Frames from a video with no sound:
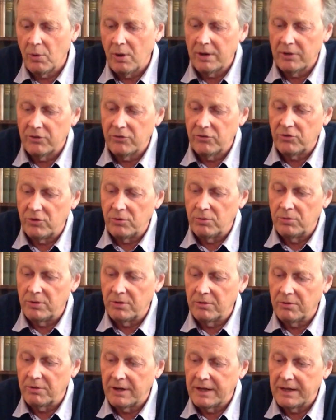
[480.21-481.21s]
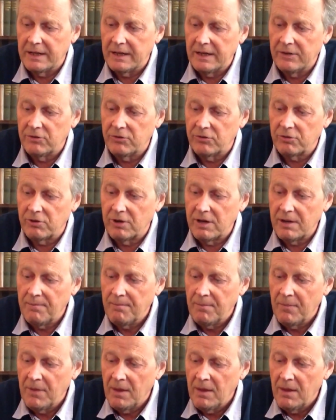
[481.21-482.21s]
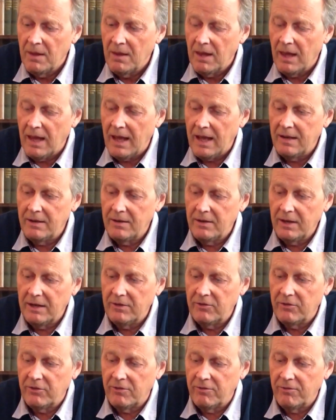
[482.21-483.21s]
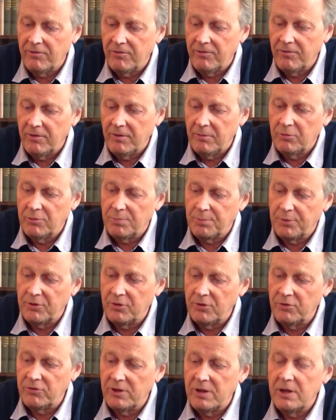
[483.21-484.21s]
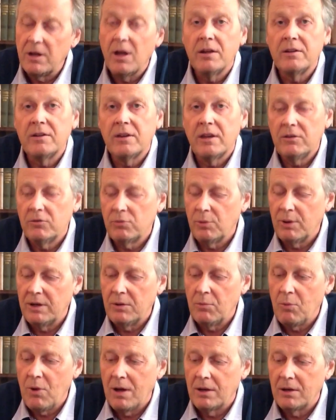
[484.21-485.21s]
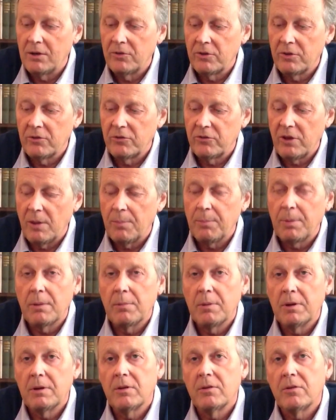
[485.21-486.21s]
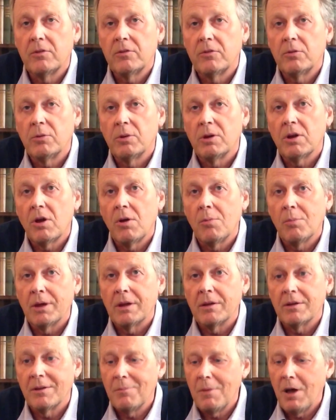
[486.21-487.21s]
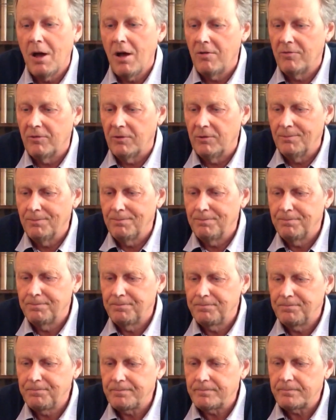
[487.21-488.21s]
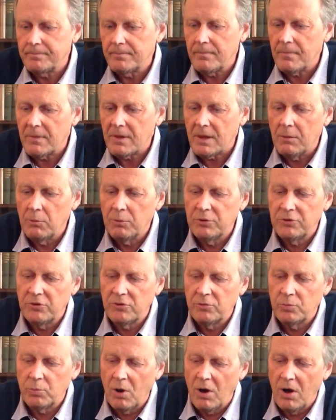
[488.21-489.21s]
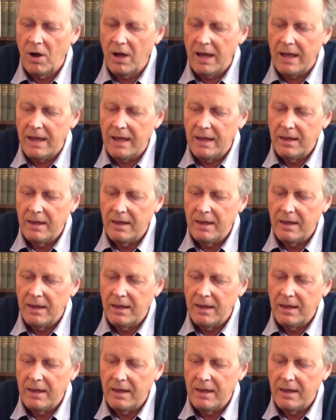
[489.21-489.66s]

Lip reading: a student of cricket history, and it was produced in 1921 as a supplement to a comic, The Marvel, which is why